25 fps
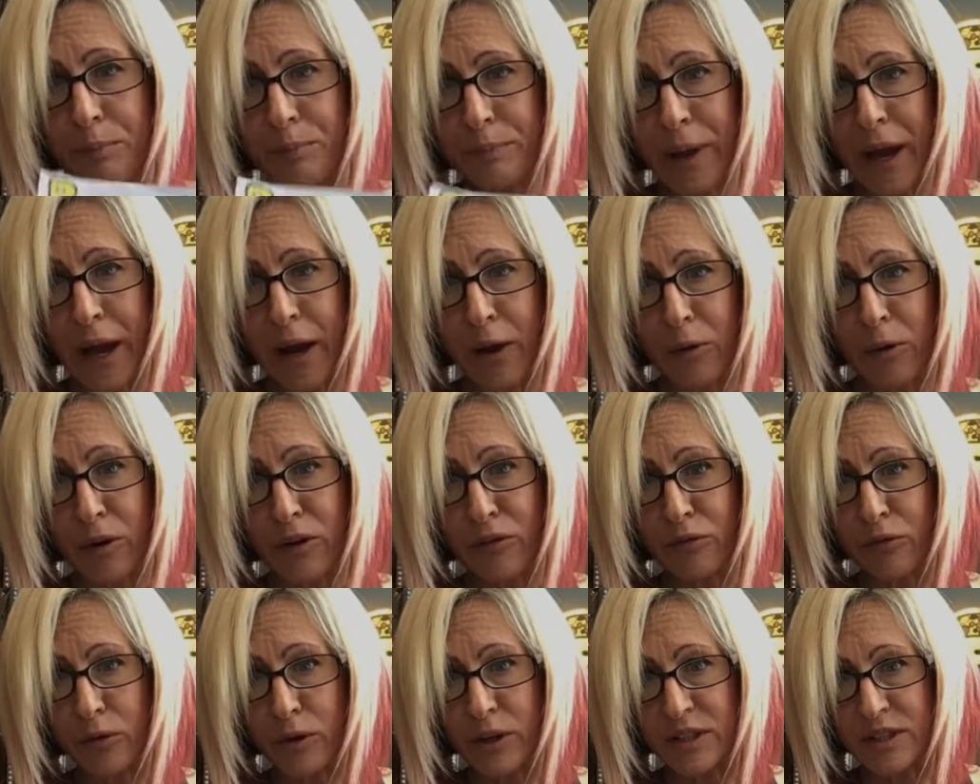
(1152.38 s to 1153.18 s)
Power
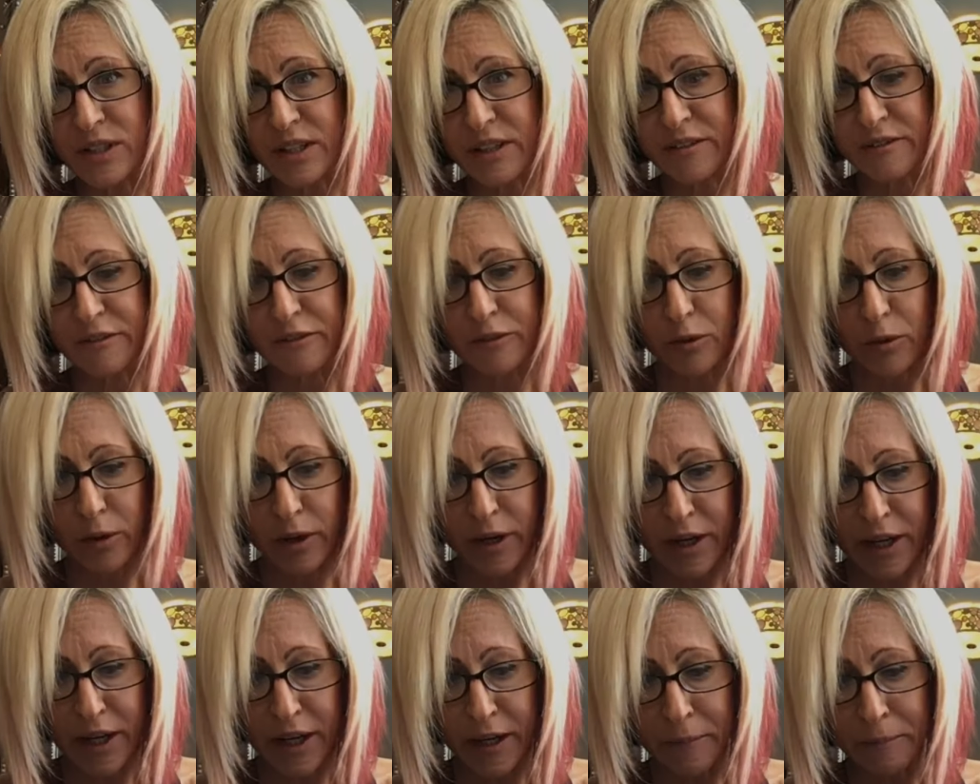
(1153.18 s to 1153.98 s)
of
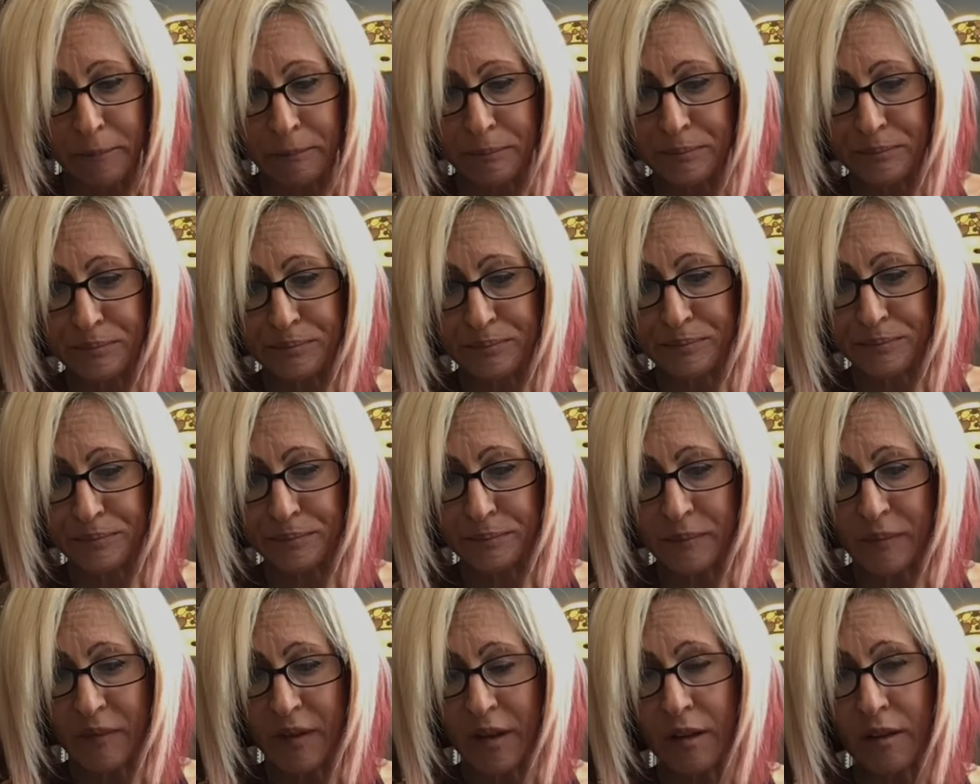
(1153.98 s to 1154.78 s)
1440,
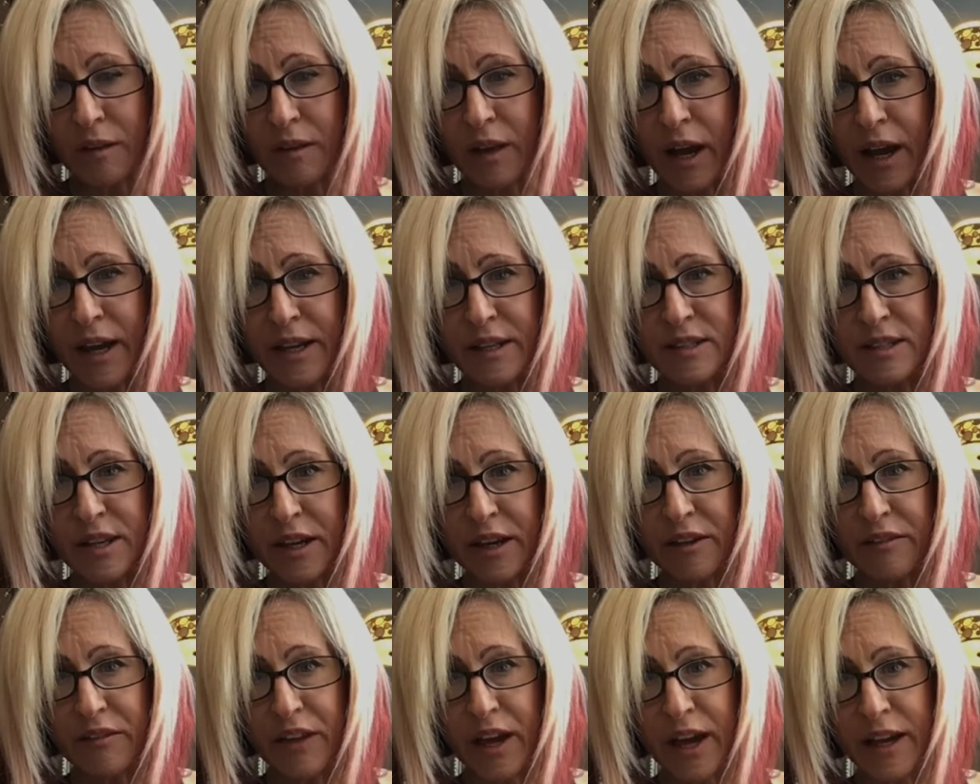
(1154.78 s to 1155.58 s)
the
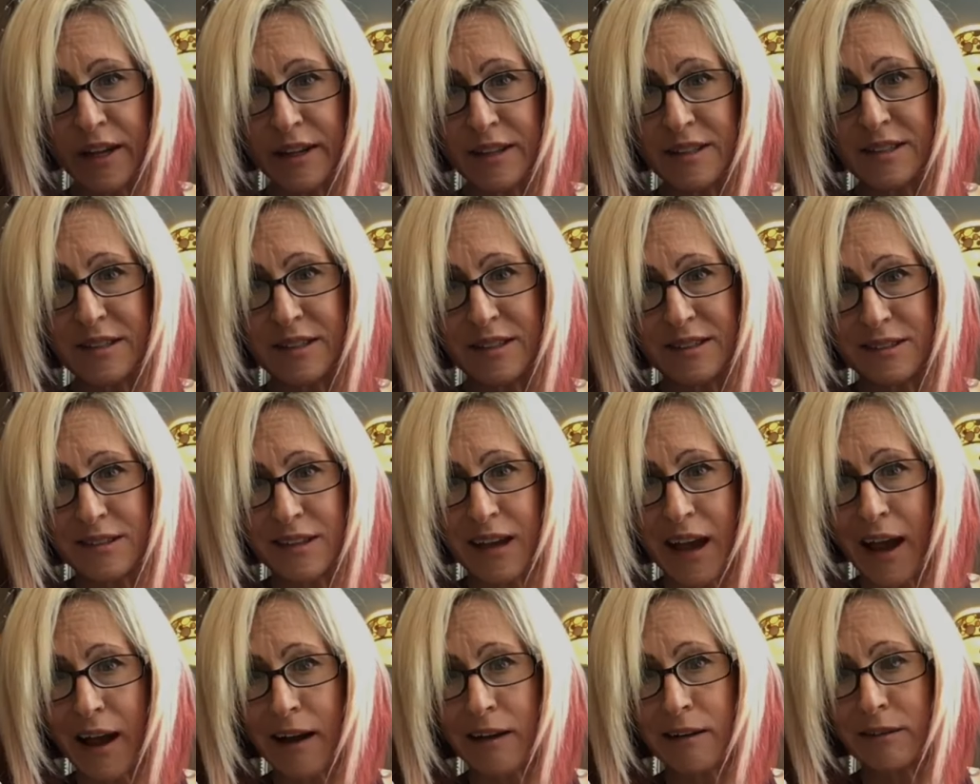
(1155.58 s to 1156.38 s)
idea that is
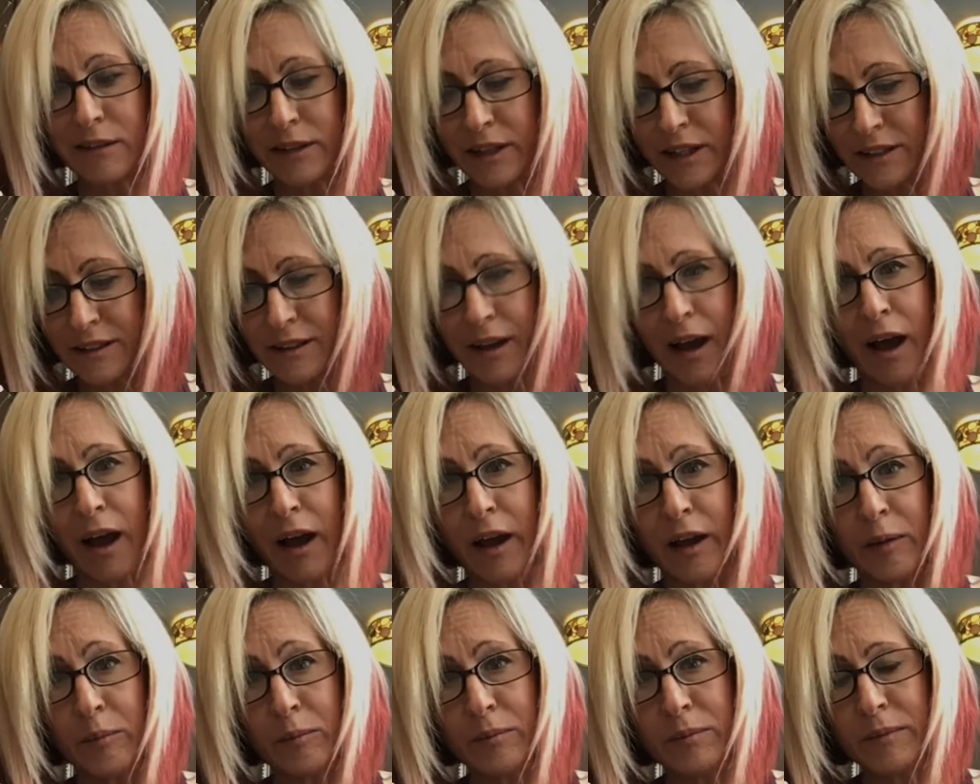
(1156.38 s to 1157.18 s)
exactly
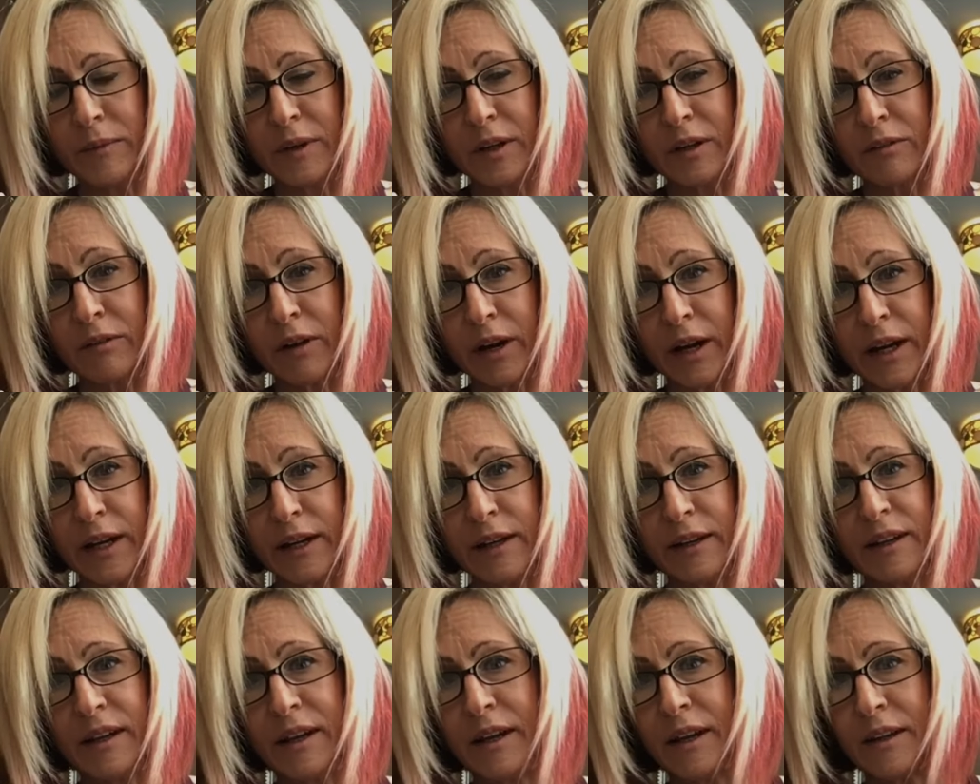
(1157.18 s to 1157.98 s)
time, right?
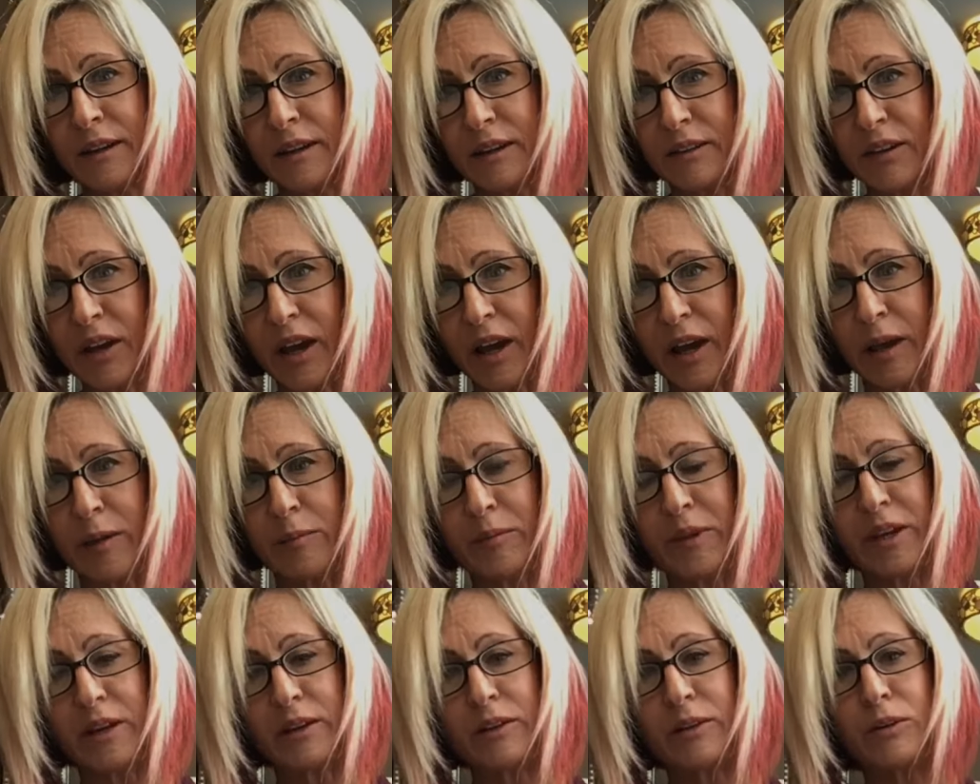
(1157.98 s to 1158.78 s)
the time
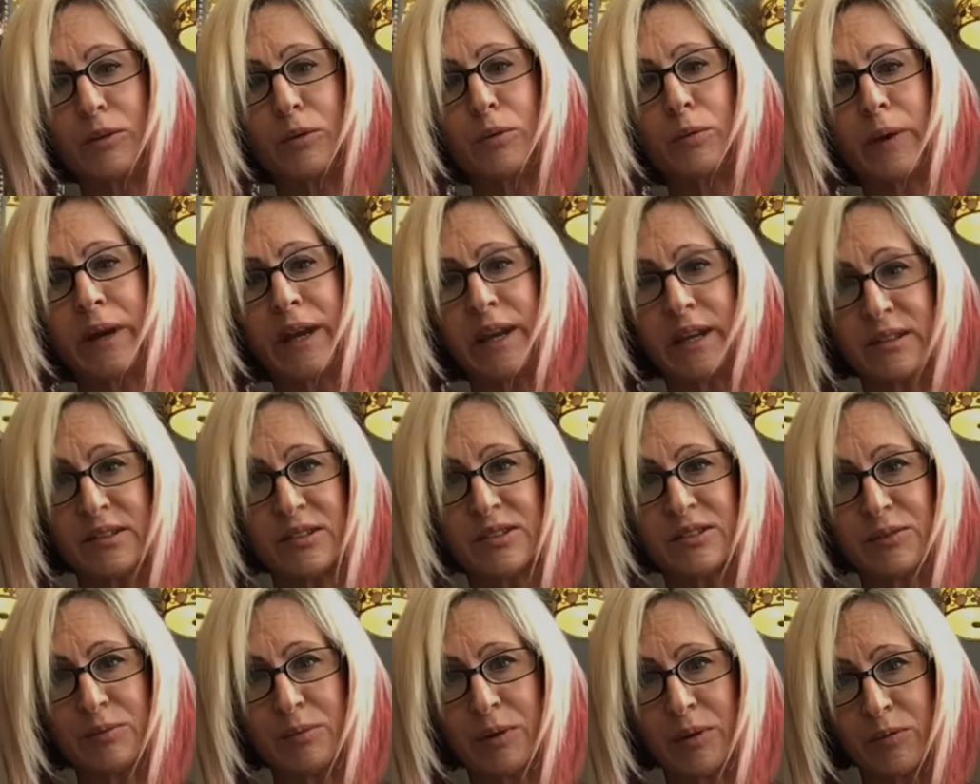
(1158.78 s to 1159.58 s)
that you
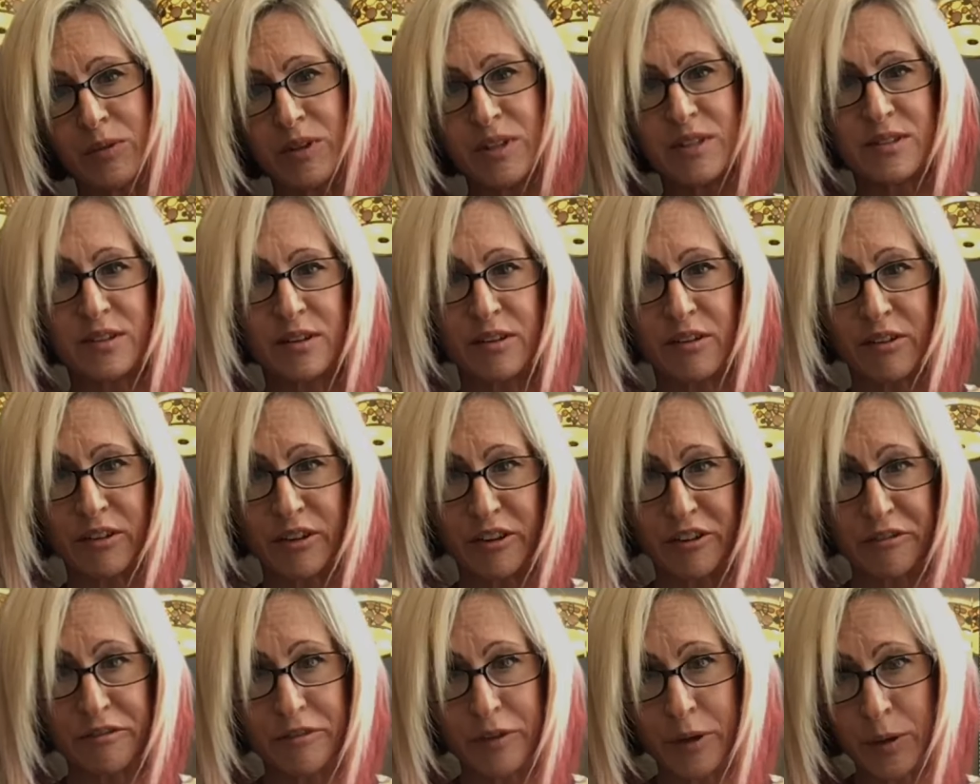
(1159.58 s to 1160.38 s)
waste when we sit on
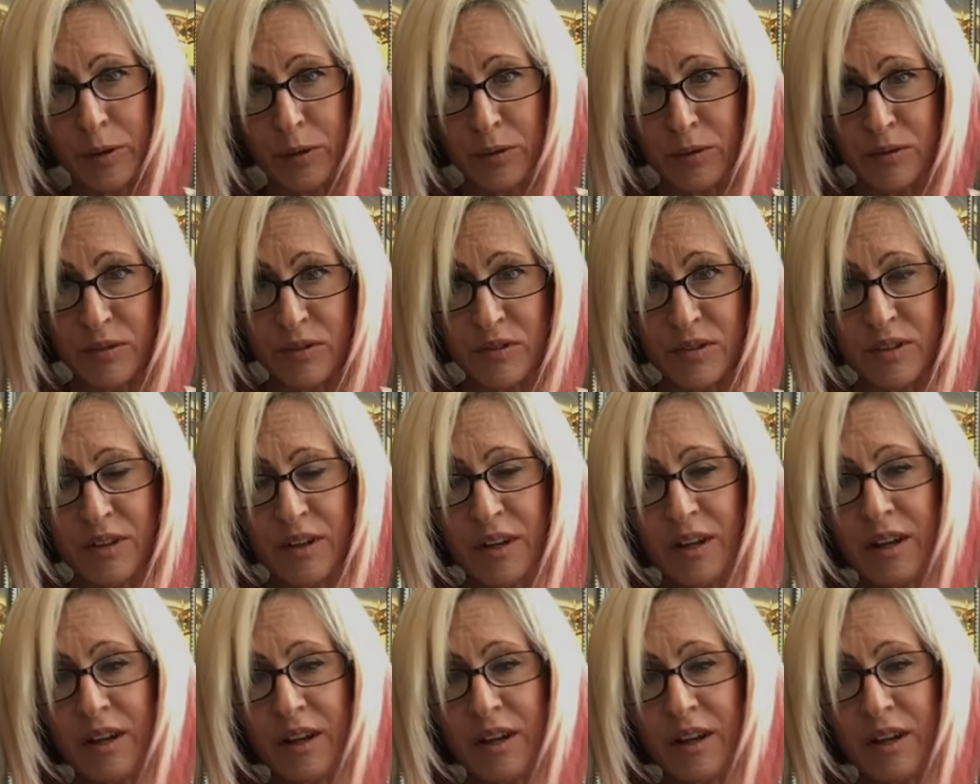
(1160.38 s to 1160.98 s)
our phones,